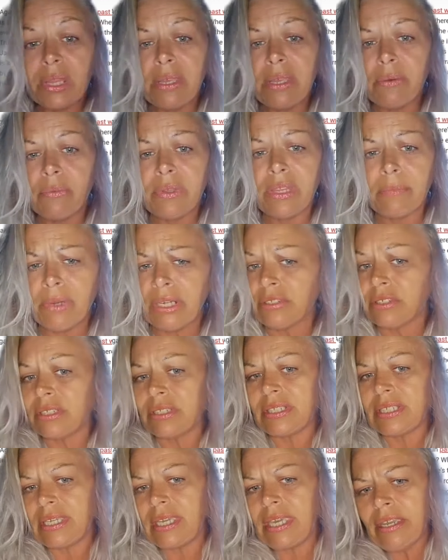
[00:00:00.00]
With
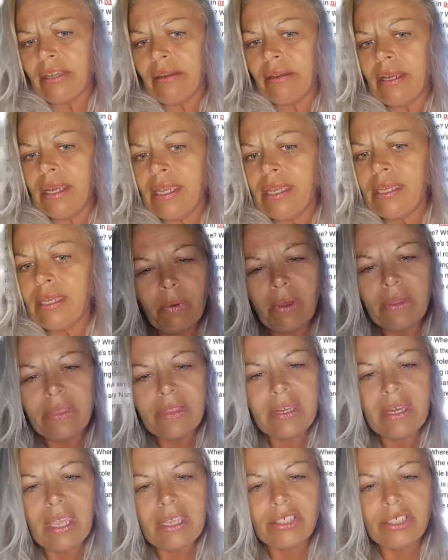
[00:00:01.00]
emergency hearing, the
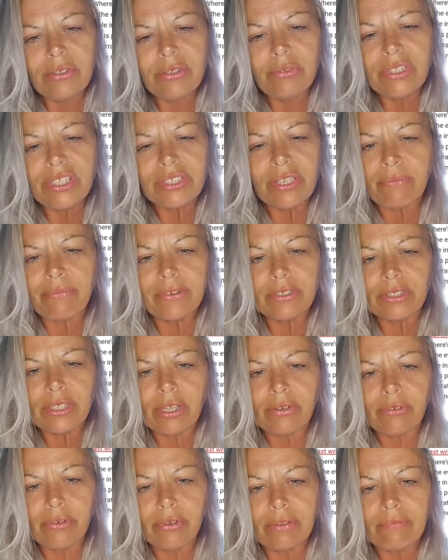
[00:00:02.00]
nation suffers under